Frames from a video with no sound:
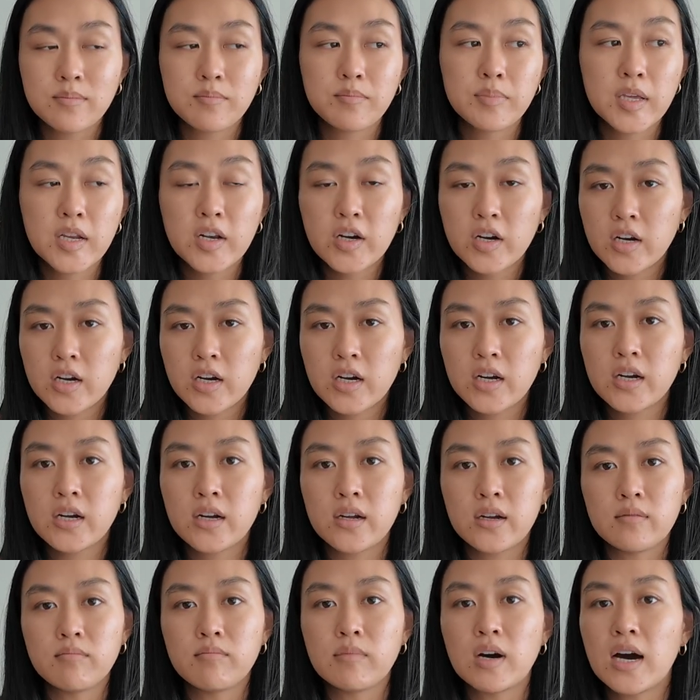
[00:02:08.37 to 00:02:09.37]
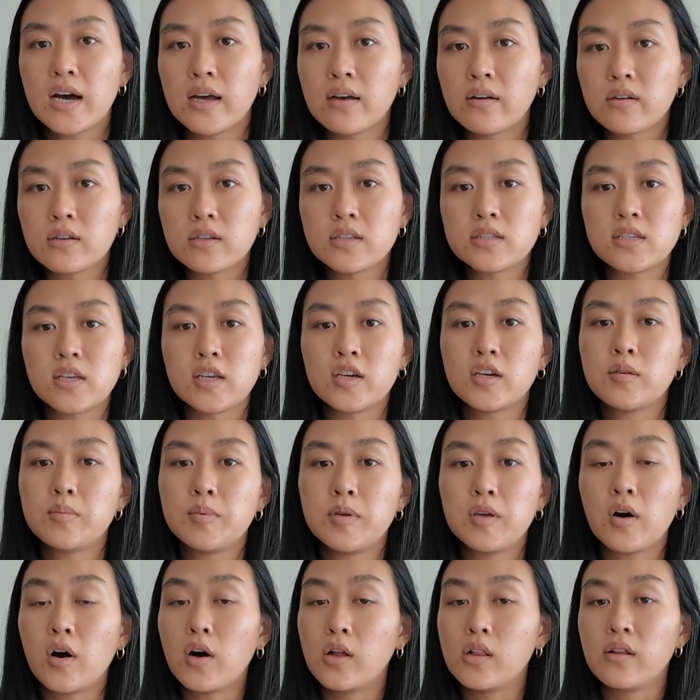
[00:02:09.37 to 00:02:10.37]
bitter, mild. It could
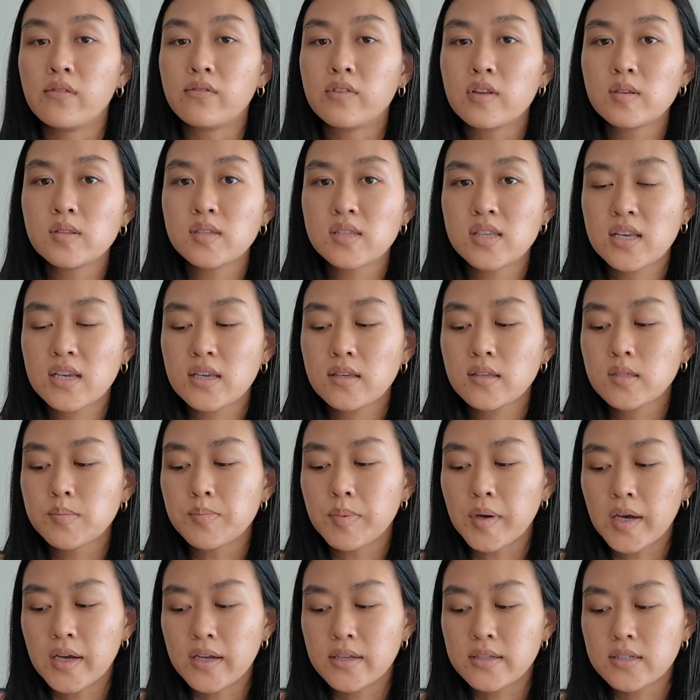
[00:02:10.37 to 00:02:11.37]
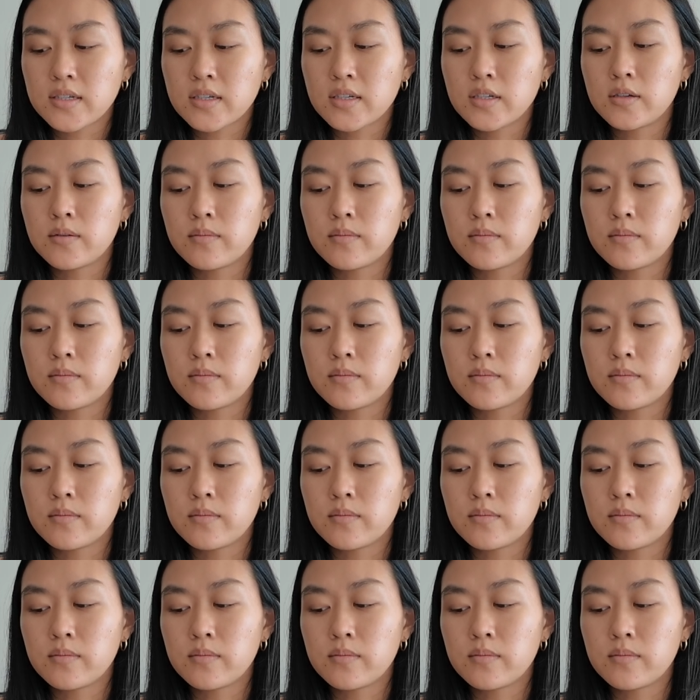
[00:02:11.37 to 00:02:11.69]
be all of those things, but